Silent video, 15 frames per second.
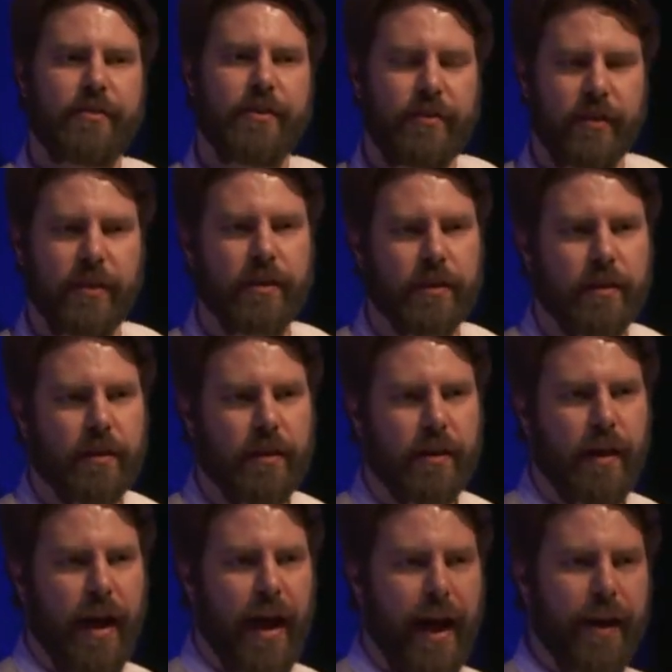city
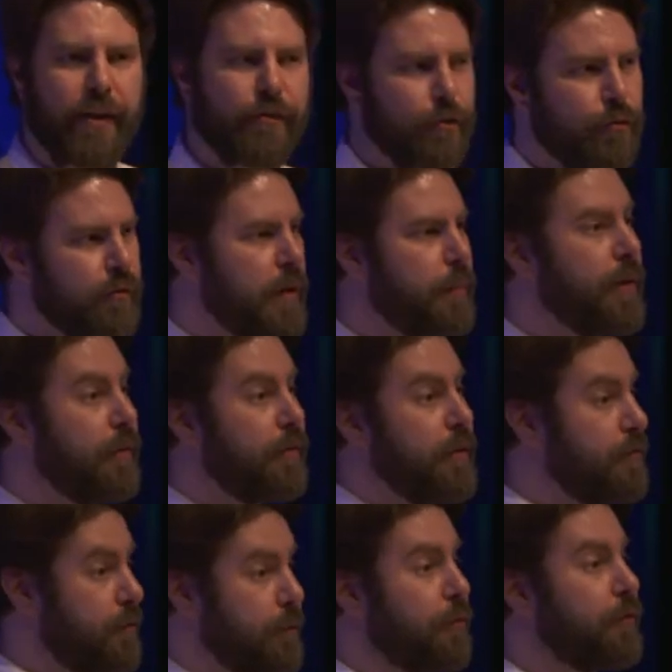and to rebuild
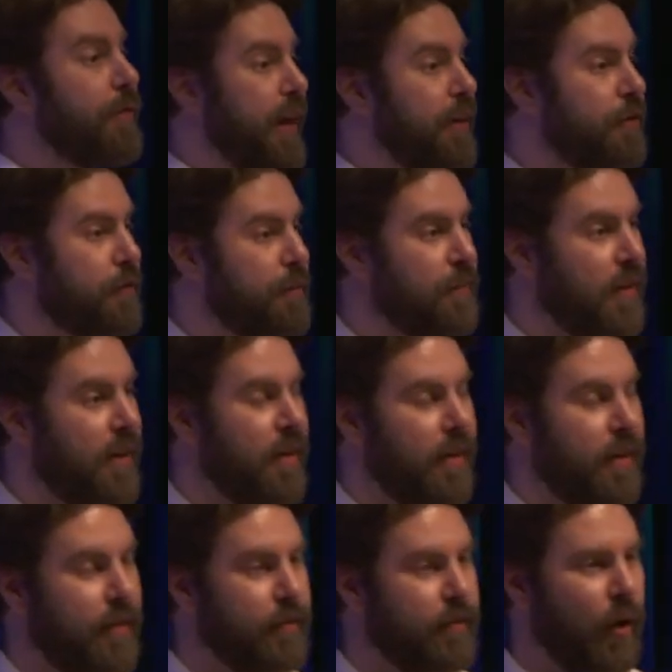it from scratch.
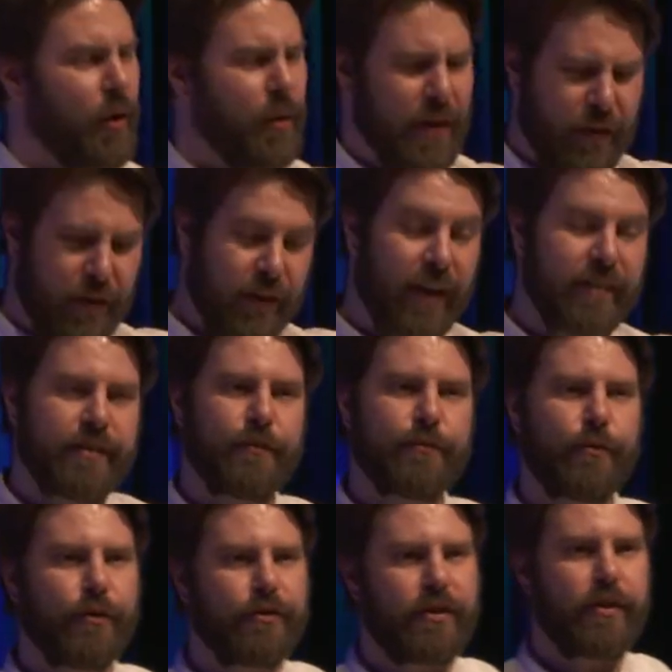So in the
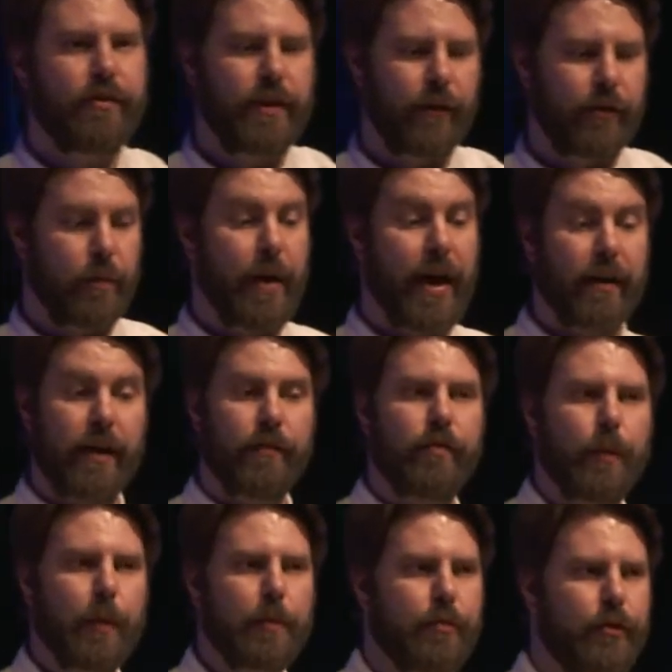1940s, there was a man named
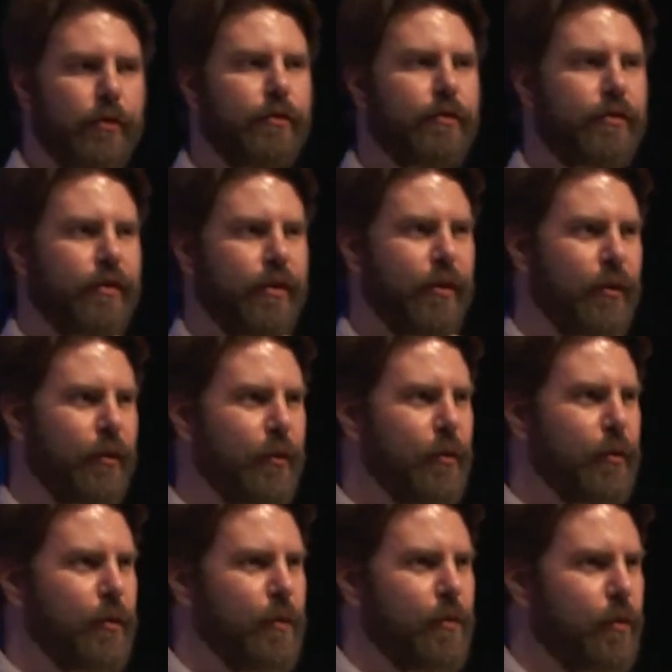Robert Bruce
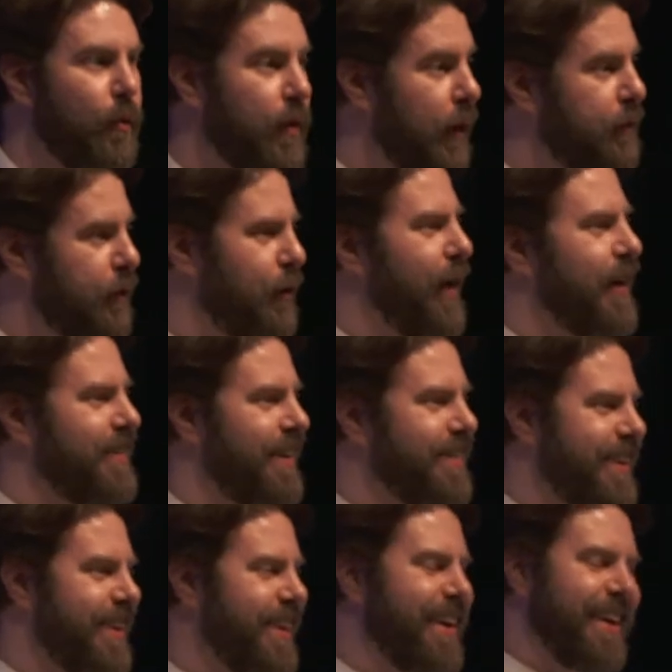who thought that was a great
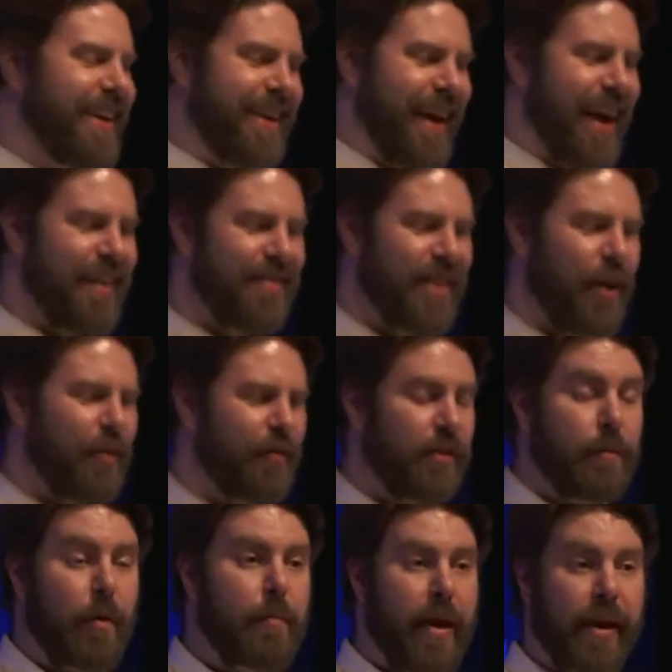idea, and there are
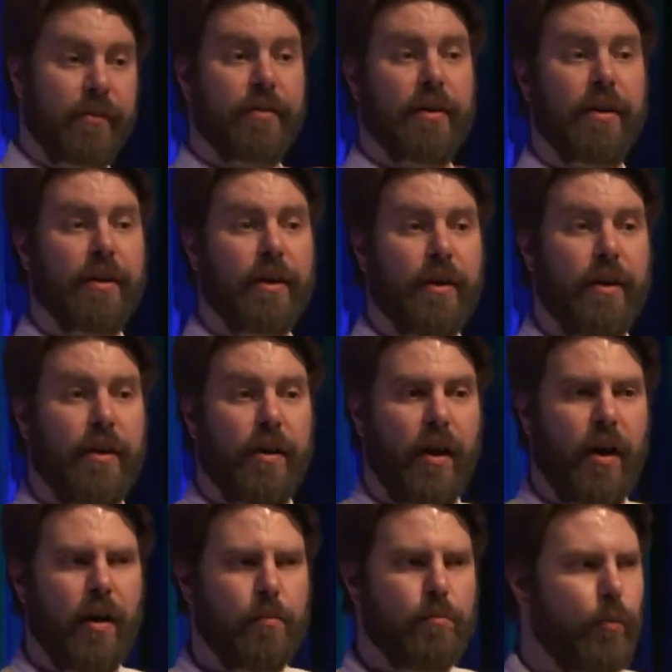some amazing
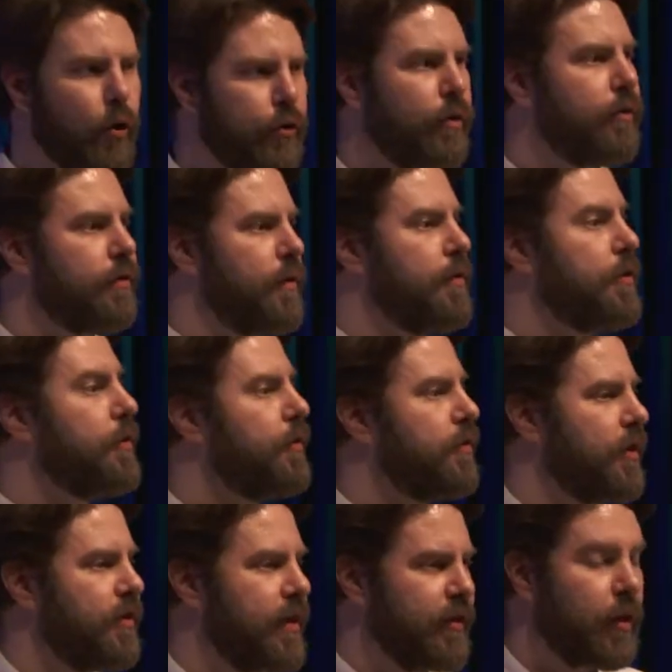uh, models of the new
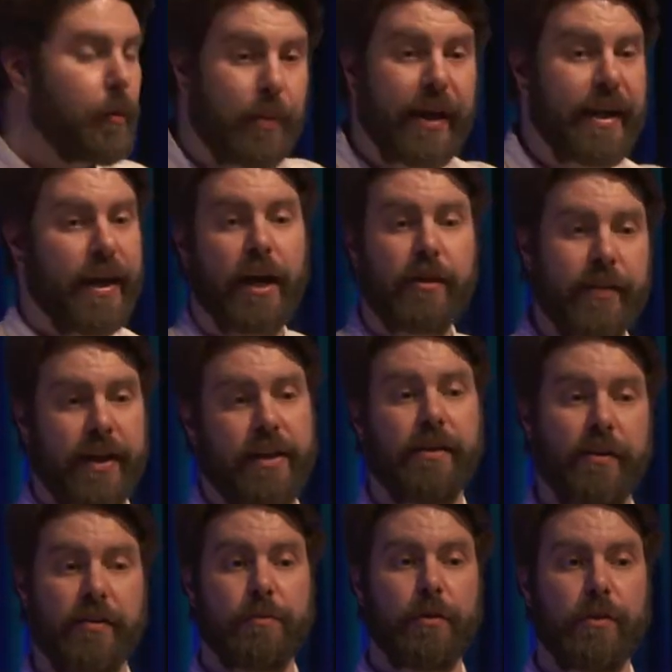city. It's completely
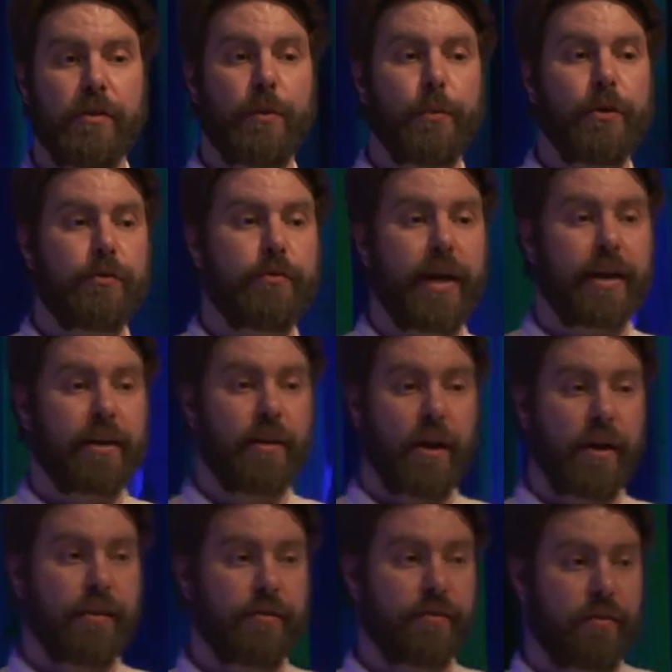unrecognizable. You wouldn't
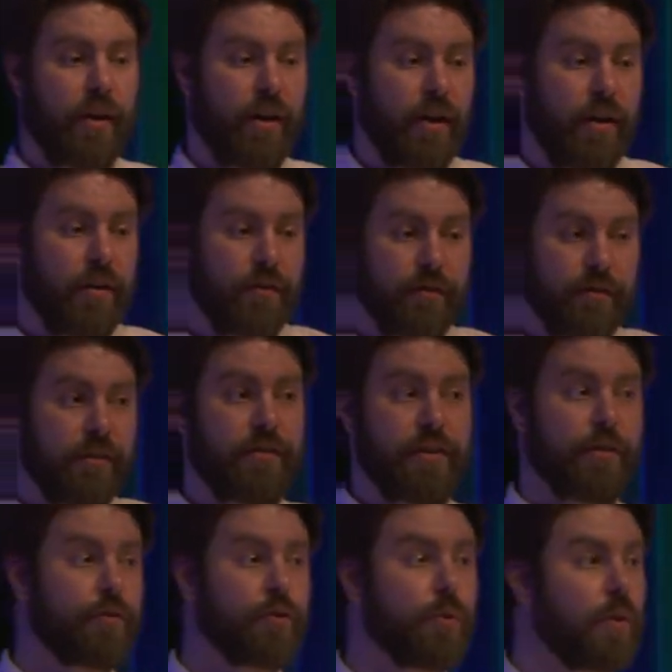recognize uh, the
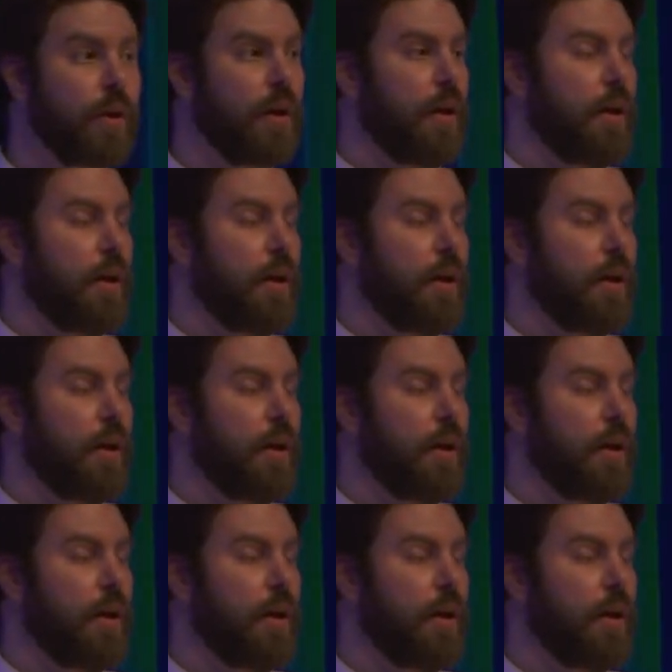city at all